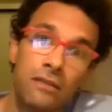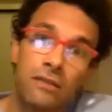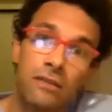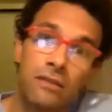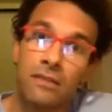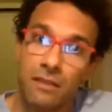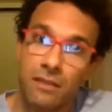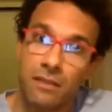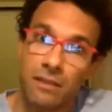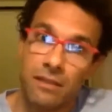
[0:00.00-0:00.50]

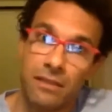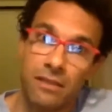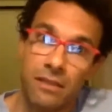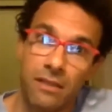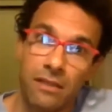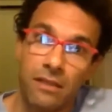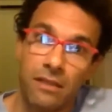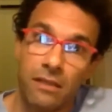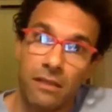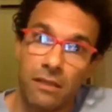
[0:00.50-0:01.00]
Mm-hmm.
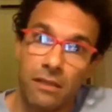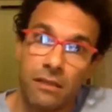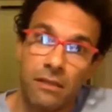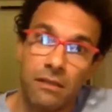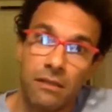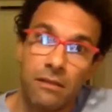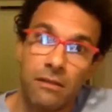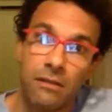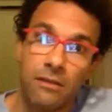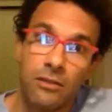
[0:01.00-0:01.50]

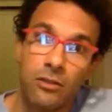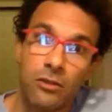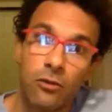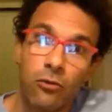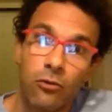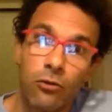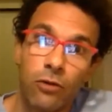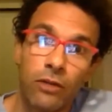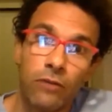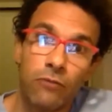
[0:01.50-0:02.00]

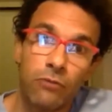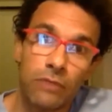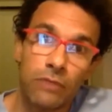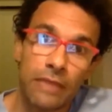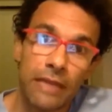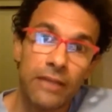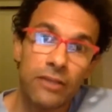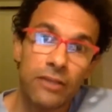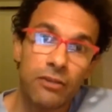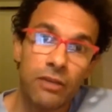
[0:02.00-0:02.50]
So it was
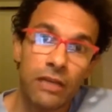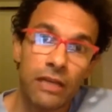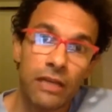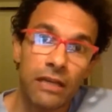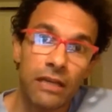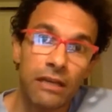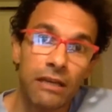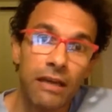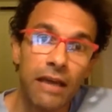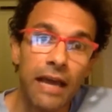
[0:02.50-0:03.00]

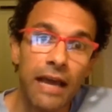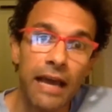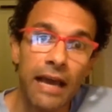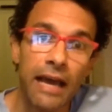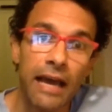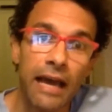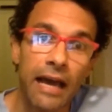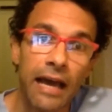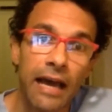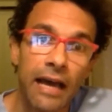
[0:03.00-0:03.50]
actually,
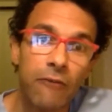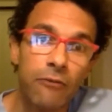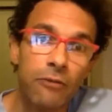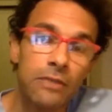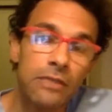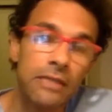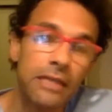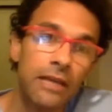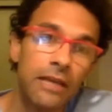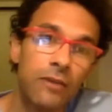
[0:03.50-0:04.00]
I
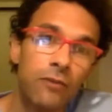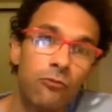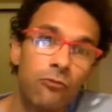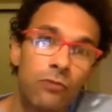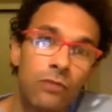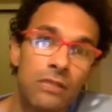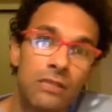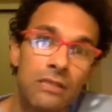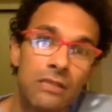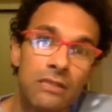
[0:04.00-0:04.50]
would say it
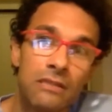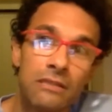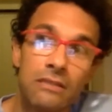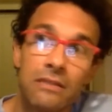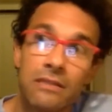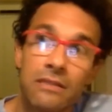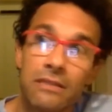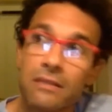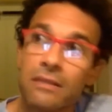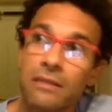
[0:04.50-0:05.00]

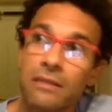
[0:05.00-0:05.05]
was,